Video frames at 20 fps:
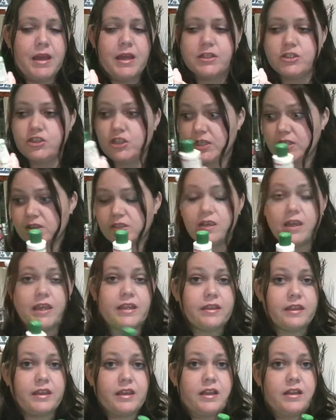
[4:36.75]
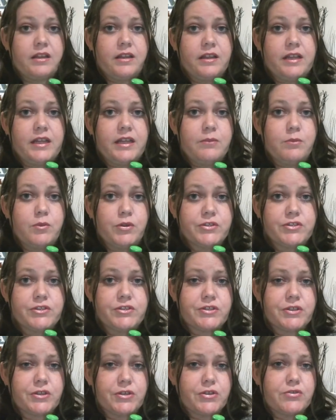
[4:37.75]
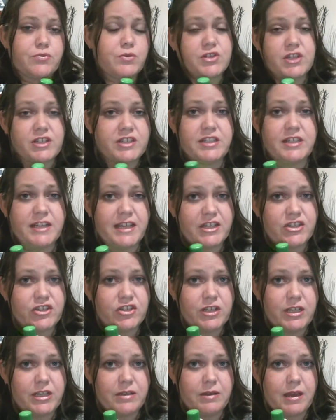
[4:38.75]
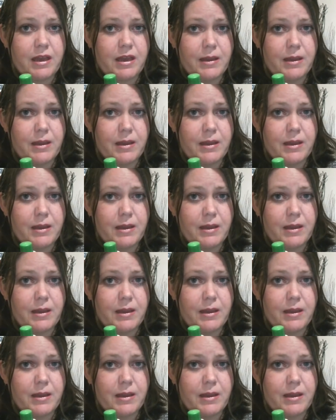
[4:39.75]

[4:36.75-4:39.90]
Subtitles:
just like the Clinique Moisture Surge, which I didn't actually